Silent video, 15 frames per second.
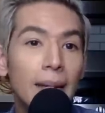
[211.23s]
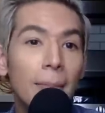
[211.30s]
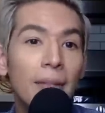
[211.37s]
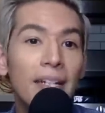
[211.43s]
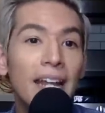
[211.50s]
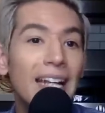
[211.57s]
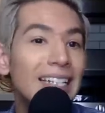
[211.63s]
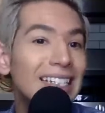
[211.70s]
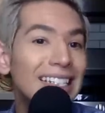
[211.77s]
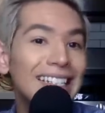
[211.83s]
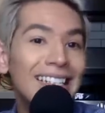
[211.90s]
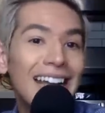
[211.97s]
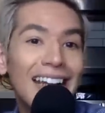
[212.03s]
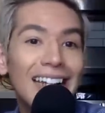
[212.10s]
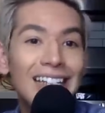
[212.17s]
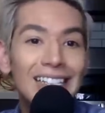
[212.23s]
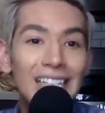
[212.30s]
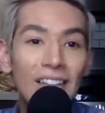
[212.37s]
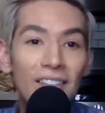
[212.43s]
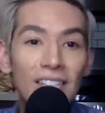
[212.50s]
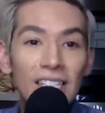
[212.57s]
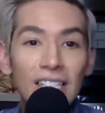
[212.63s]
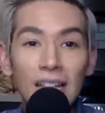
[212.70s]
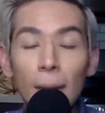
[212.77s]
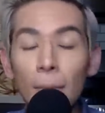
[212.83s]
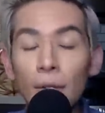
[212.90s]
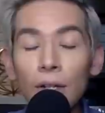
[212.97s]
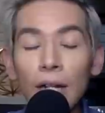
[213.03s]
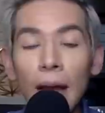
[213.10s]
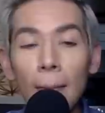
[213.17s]
a 1997
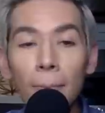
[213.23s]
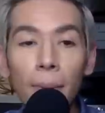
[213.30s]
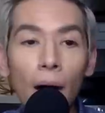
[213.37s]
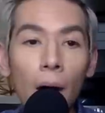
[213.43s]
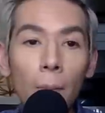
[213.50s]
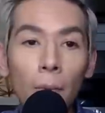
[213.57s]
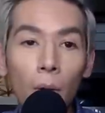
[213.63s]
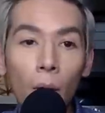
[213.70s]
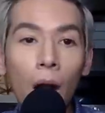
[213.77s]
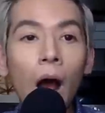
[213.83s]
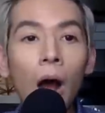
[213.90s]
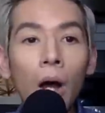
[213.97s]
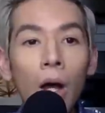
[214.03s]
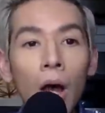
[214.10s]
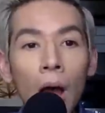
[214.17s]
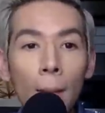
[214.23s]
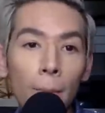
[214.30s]
summer at Balmoral.